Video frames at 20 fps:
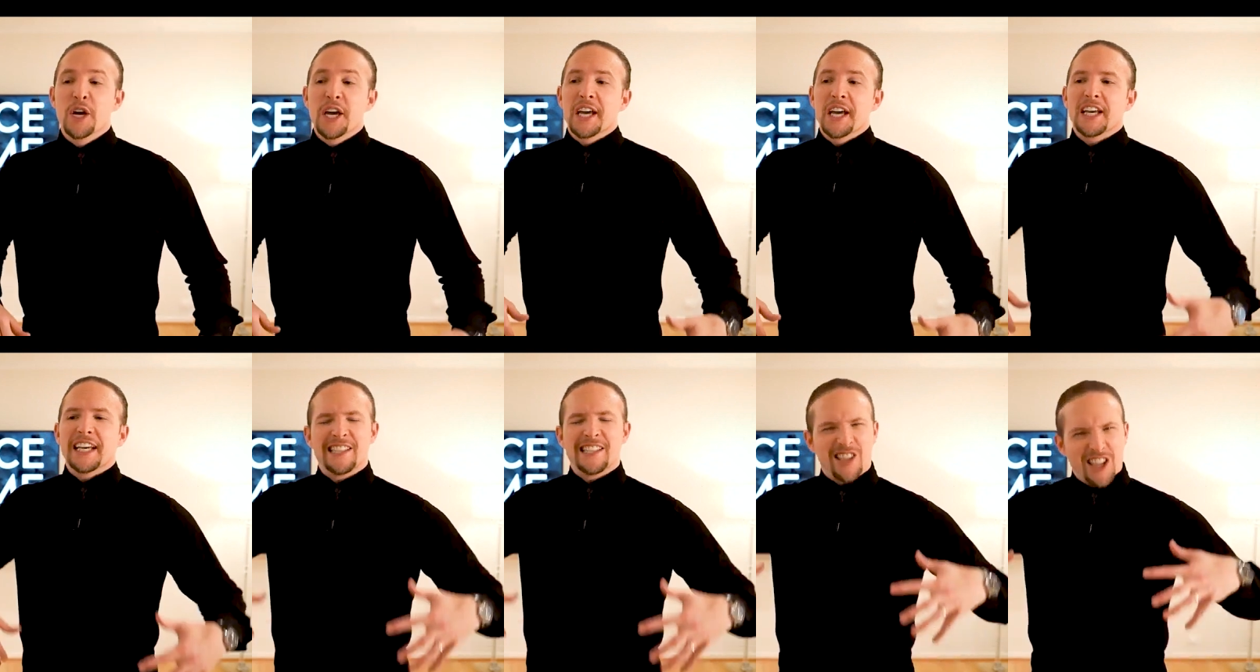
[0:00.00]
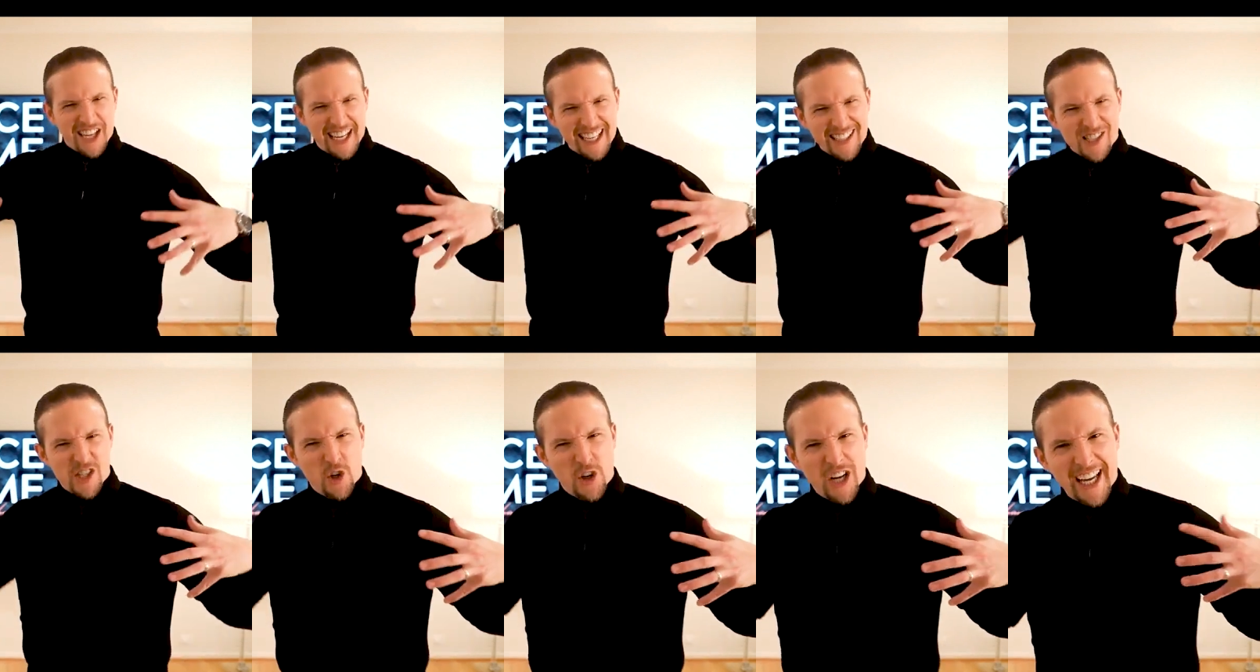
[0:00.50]
He's the
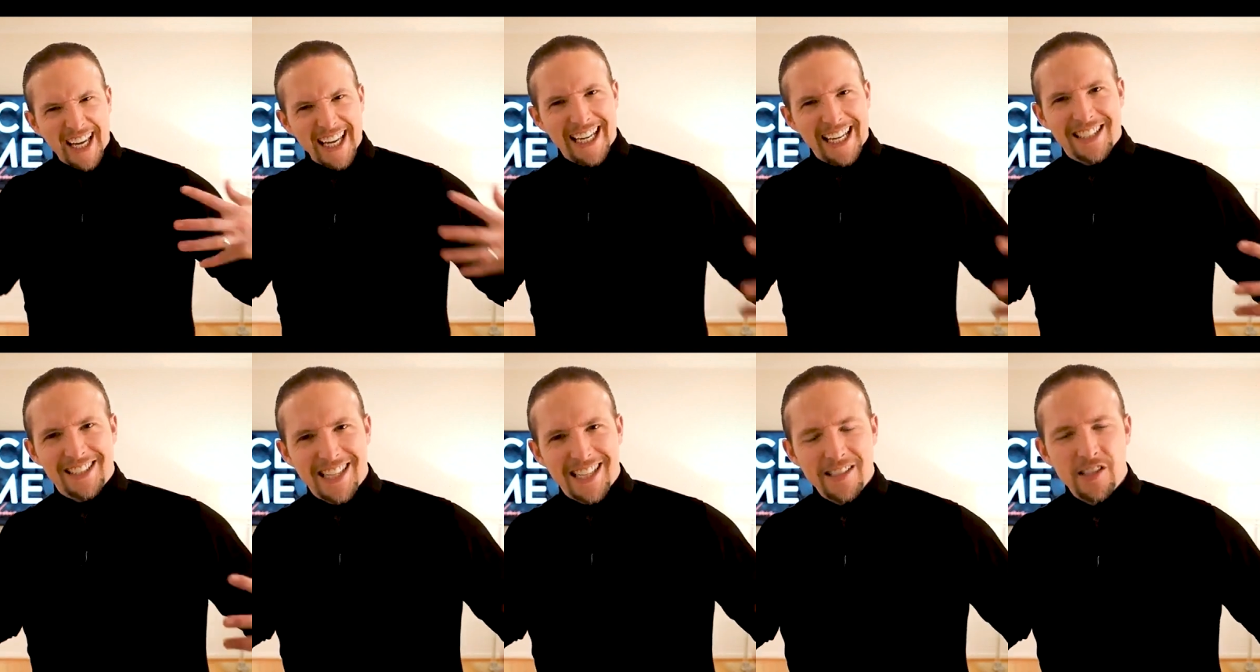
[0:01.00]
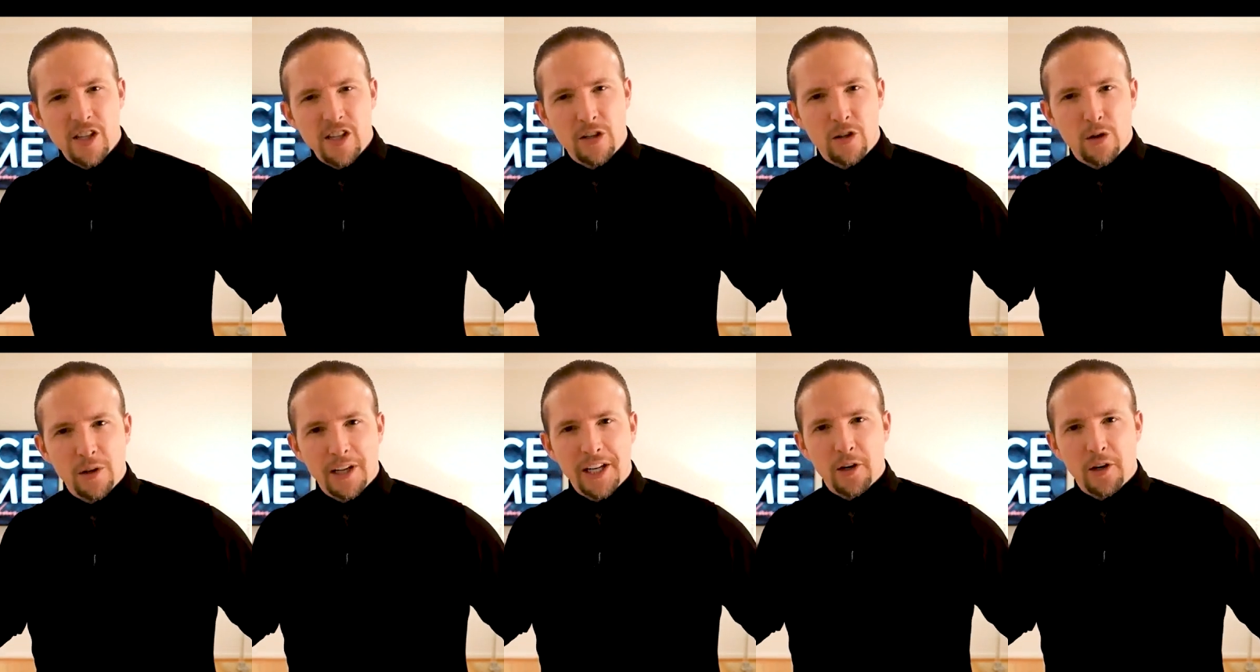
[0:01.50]
sort of
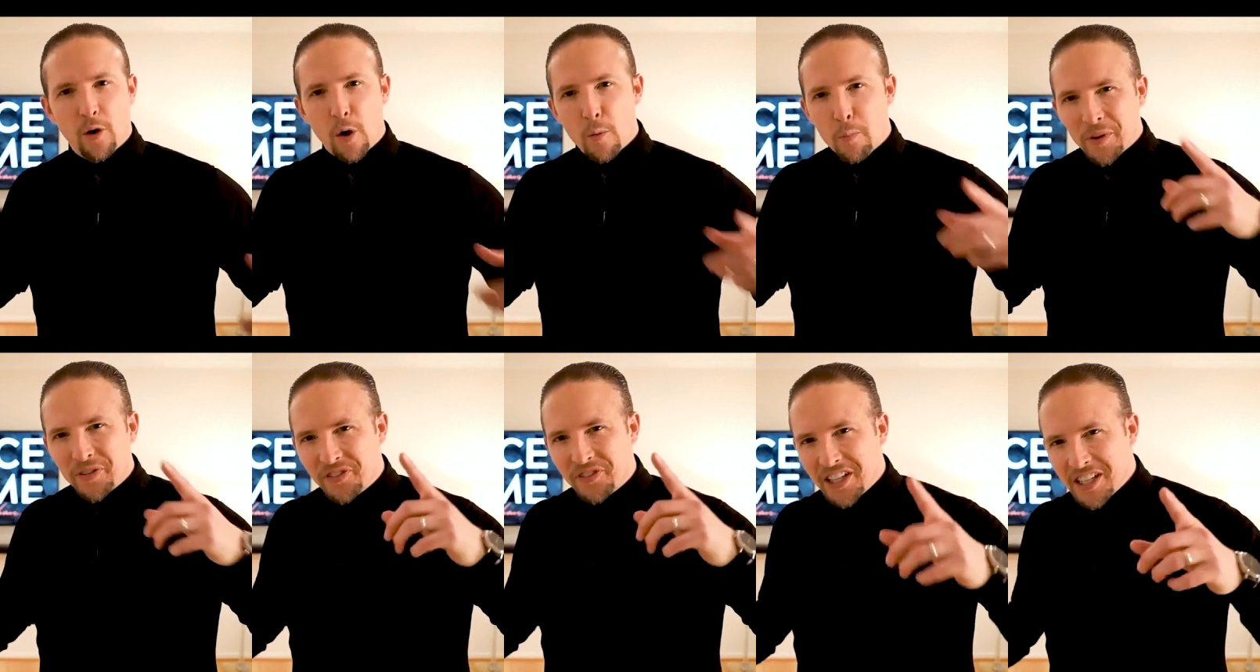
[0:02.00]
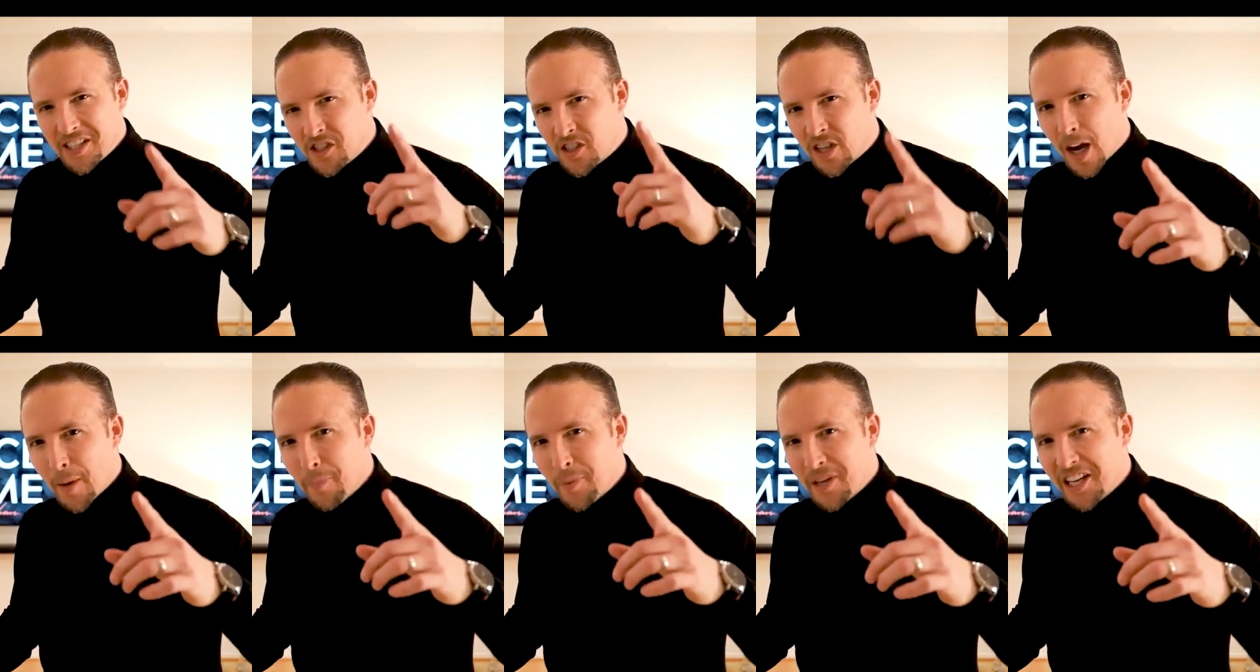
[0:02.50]
egotistical hero, but this
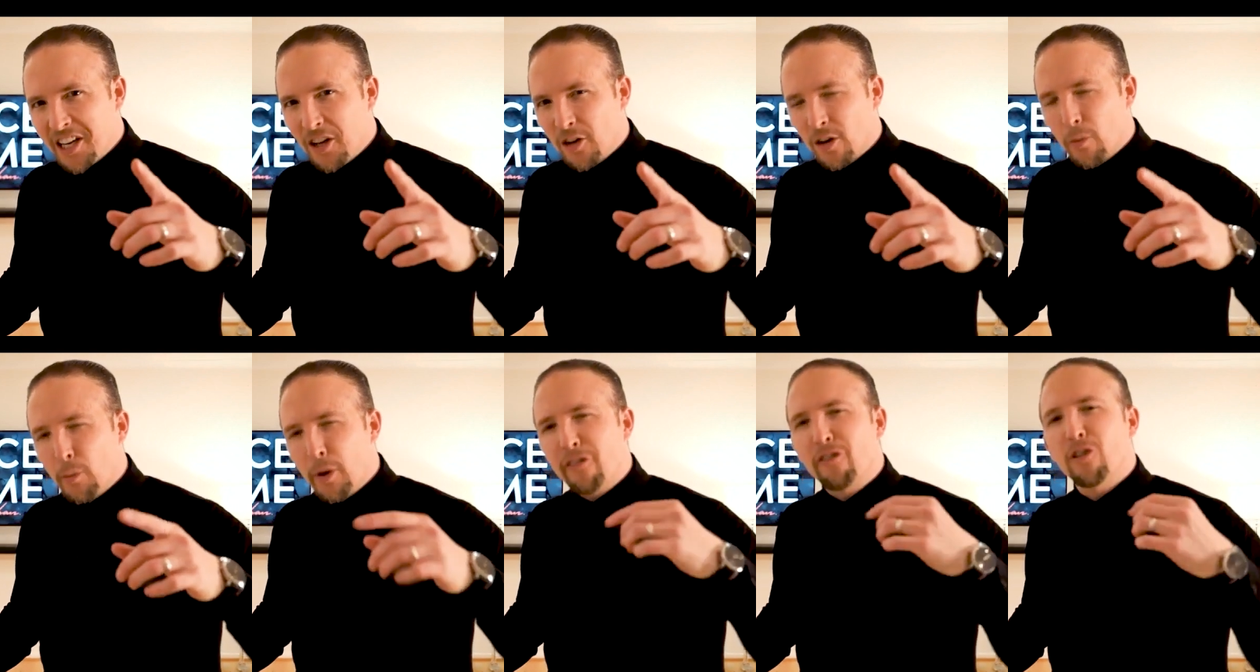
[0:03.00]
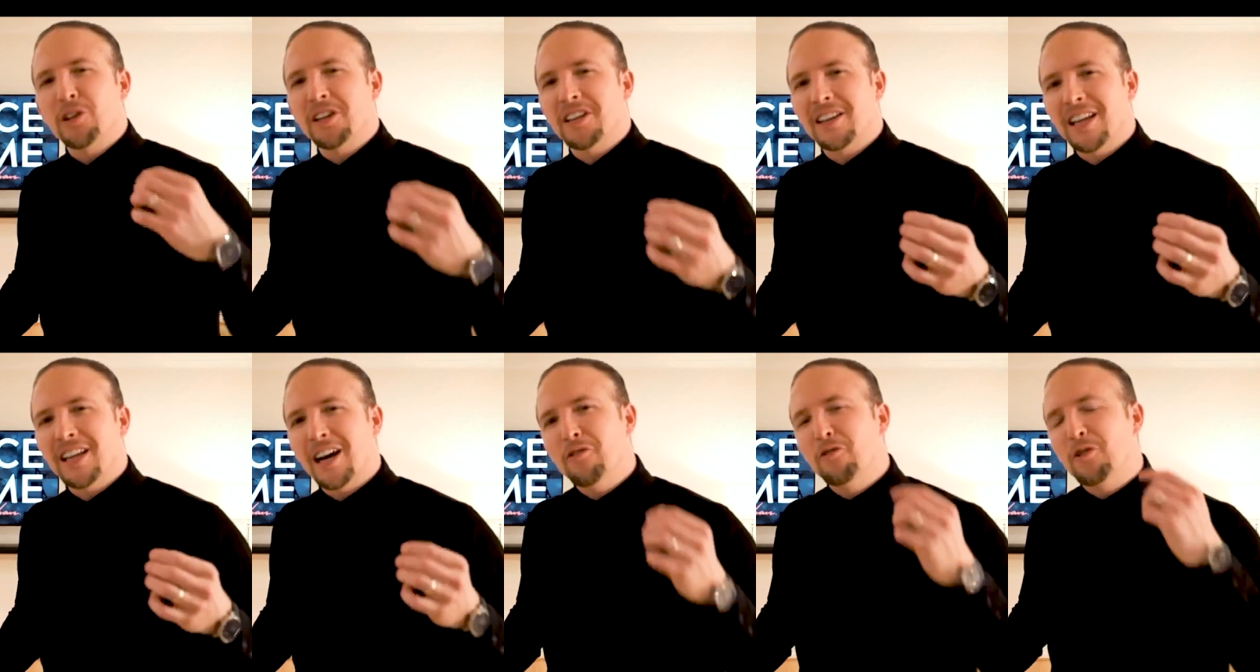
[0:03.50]
type of hero we fall in
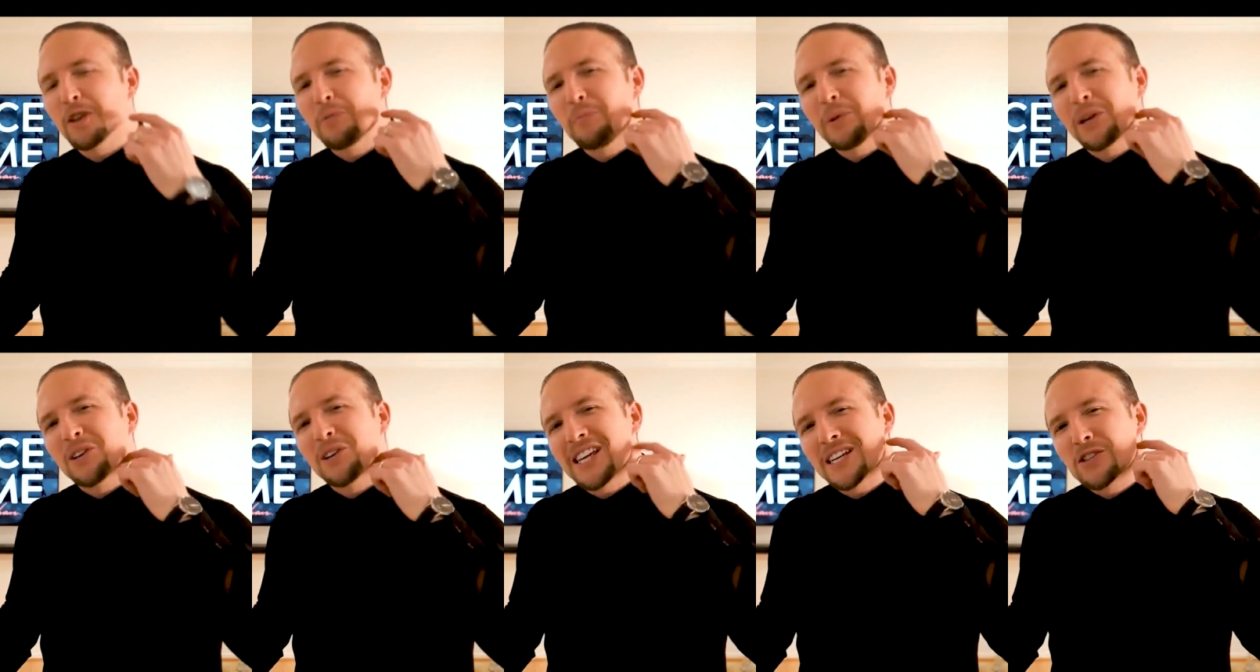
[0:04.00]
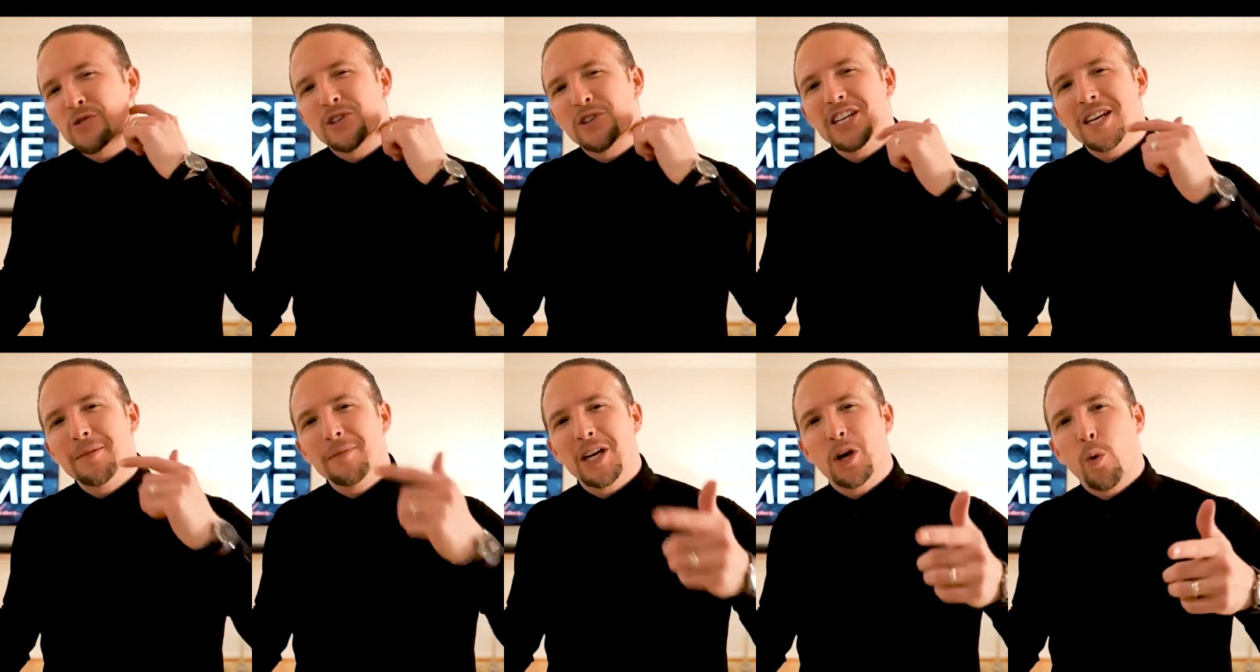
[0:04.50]
love with because he has
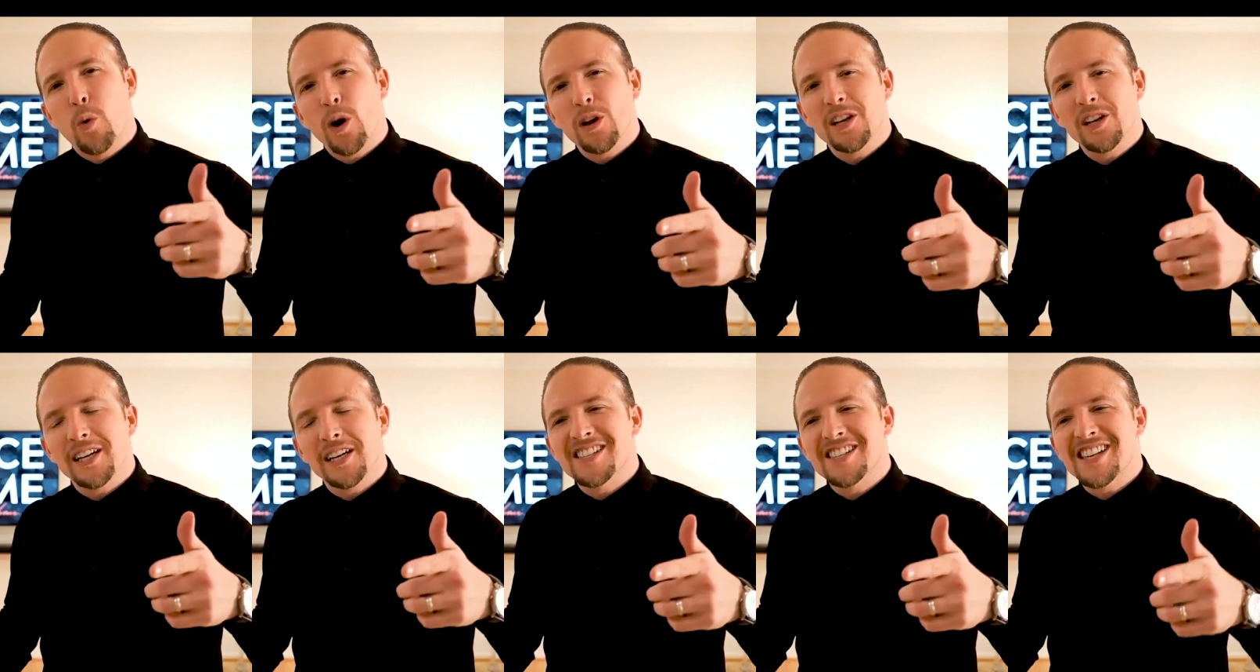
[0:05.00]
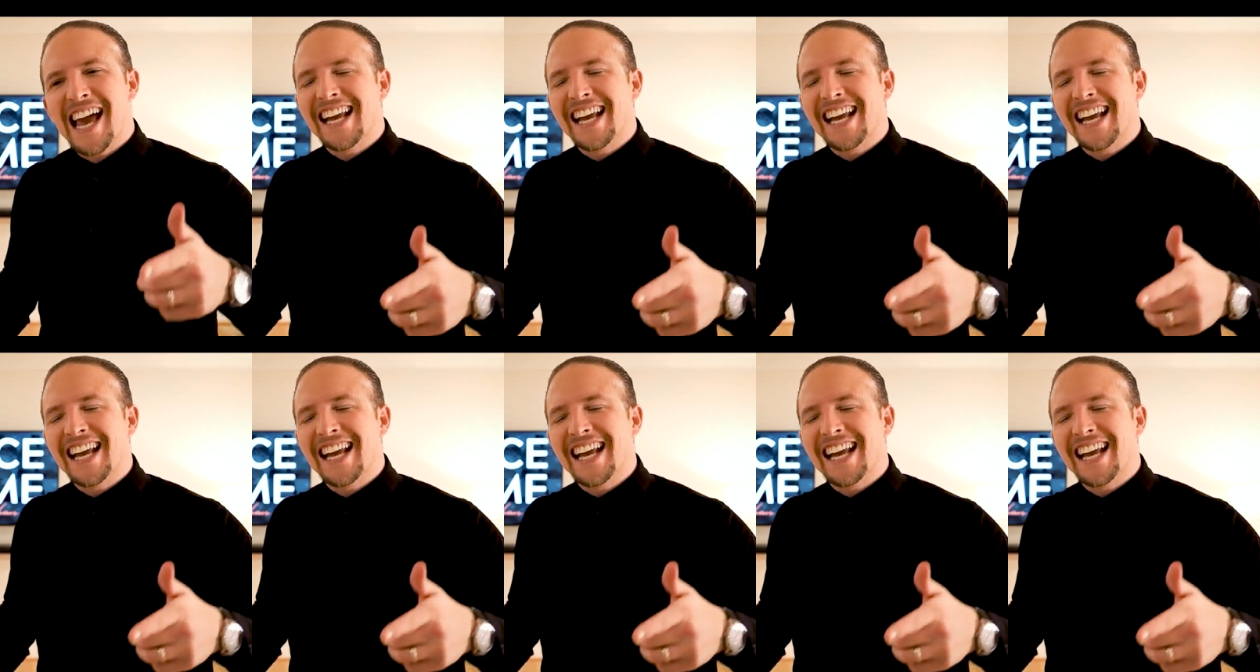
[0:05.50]
redeeming qualities.